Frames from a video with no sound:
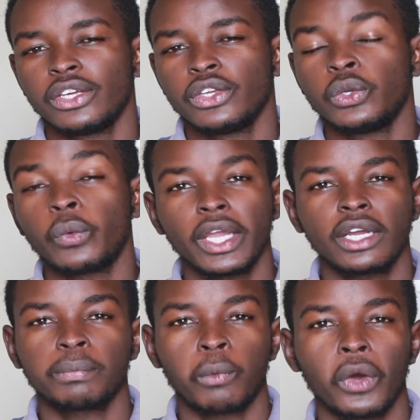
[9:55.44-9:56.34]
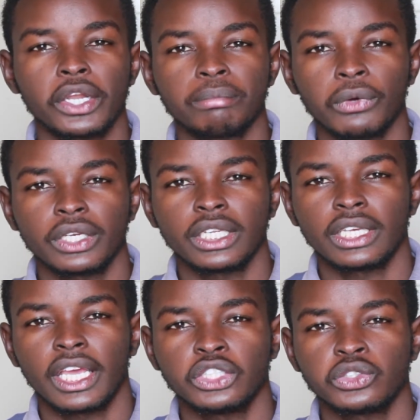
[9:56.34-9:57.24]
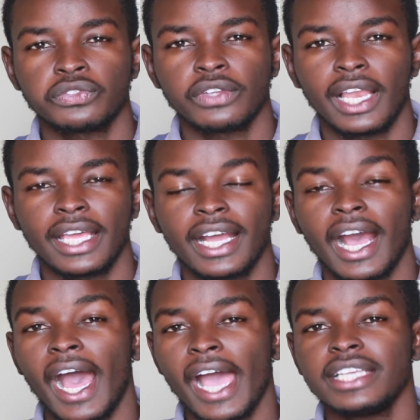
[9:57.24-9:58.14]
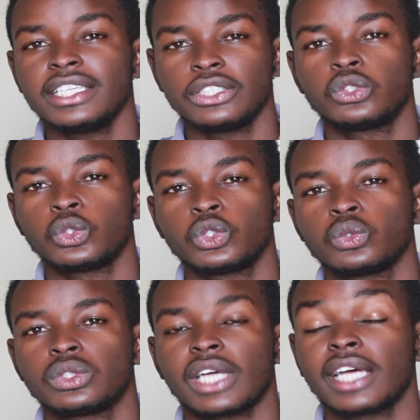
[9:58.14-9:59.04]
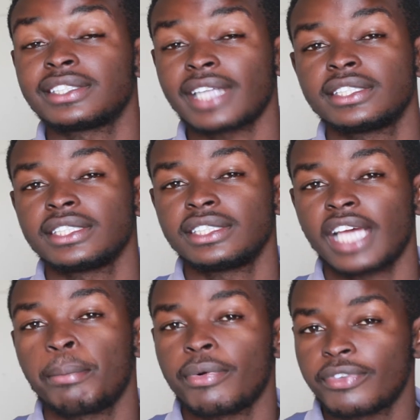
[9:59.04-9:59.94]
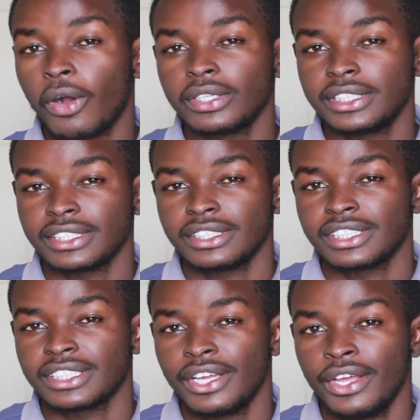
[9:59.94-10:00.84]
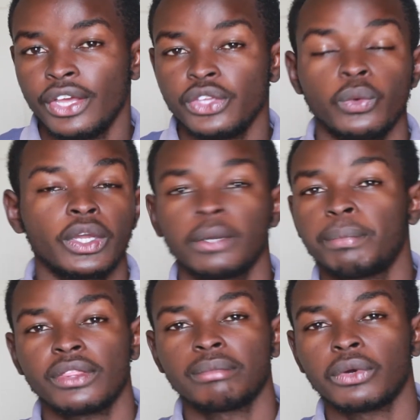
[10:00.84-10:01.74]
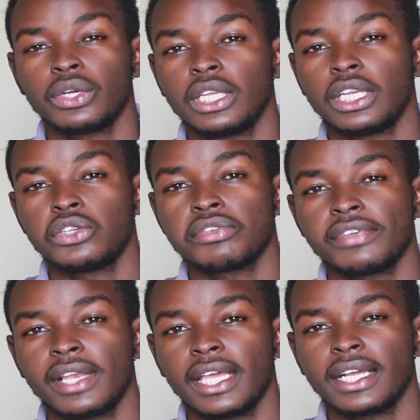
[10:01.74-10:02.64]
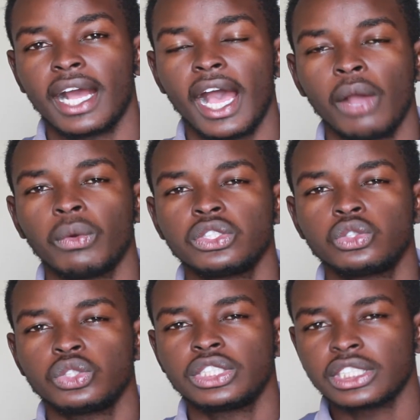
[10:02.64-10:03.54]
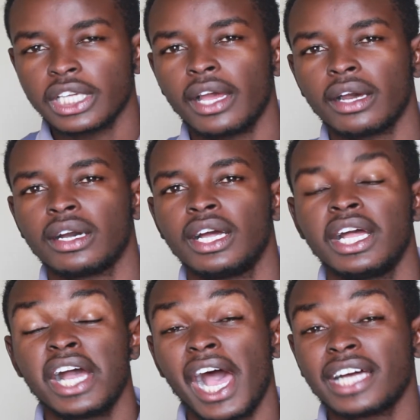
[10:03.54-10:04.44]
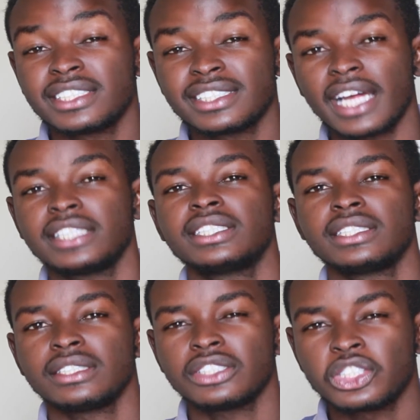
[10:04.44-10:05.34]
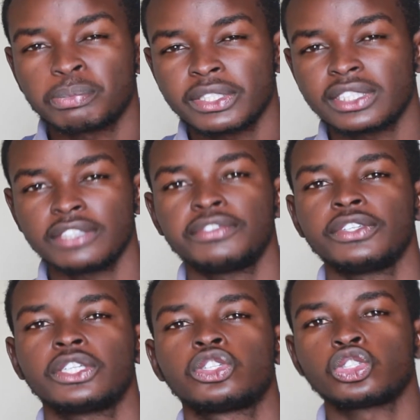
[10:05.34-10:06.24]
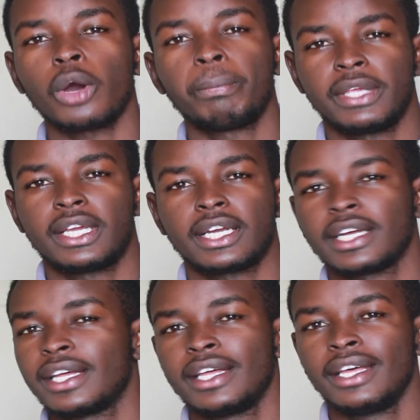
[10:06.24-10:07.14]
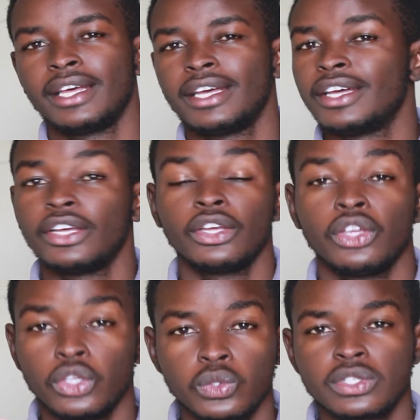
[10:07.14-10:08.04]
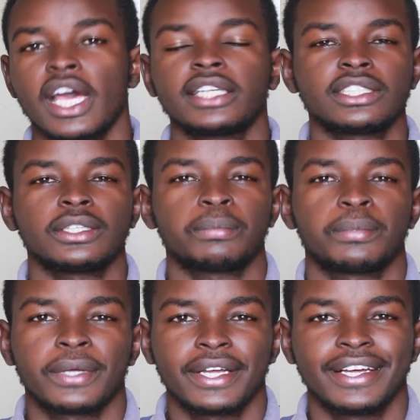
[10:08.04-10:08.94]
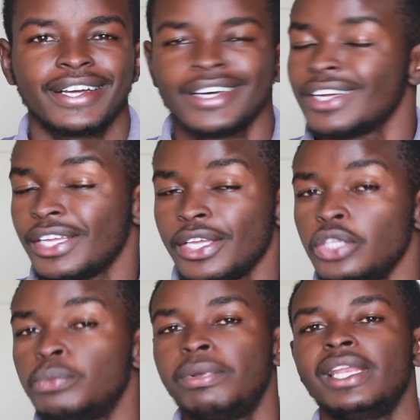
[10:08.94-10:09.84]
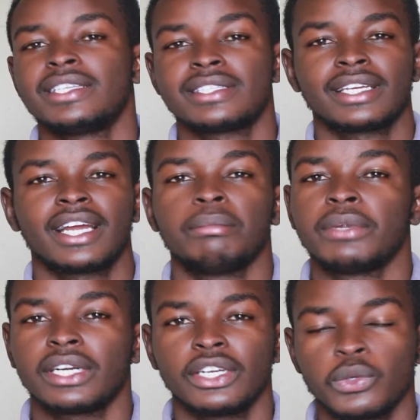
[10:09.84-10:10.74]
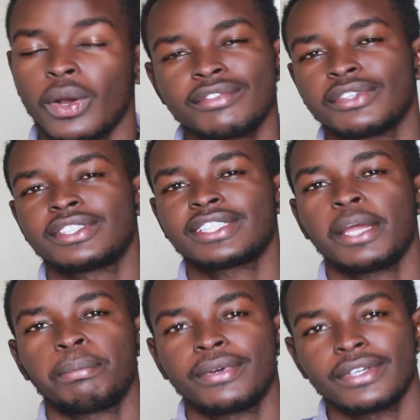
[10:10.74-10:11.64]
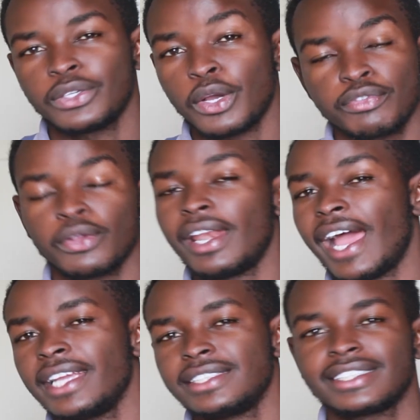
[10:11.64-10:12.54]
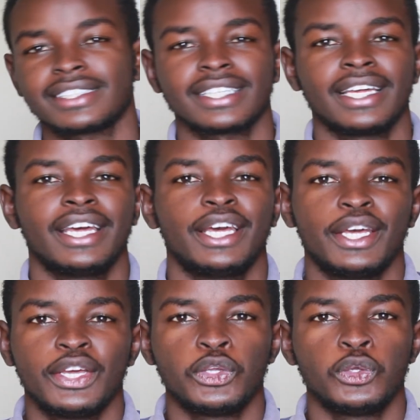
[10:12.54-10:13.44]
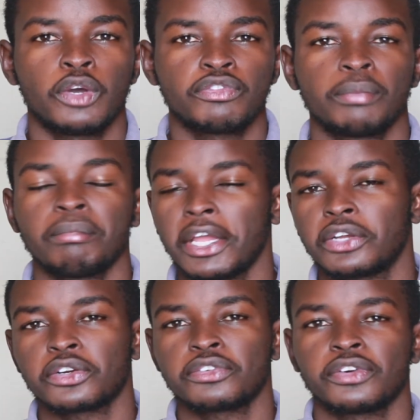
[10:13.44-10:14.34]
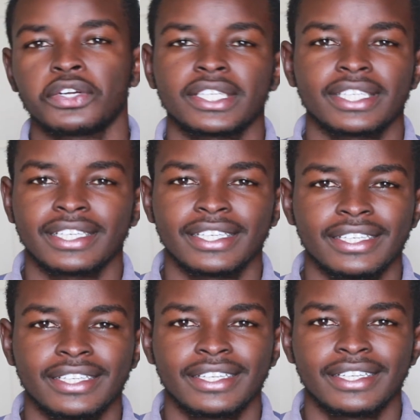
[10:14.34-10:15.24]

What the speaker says: You wake up one morning and you feel like, I need to shoot a certain type of content. You wake up in the morning and you feel like, I want to share a certain specific topic. You set up, you place the camera, you have your tripod, you have your lights, you have your microphone,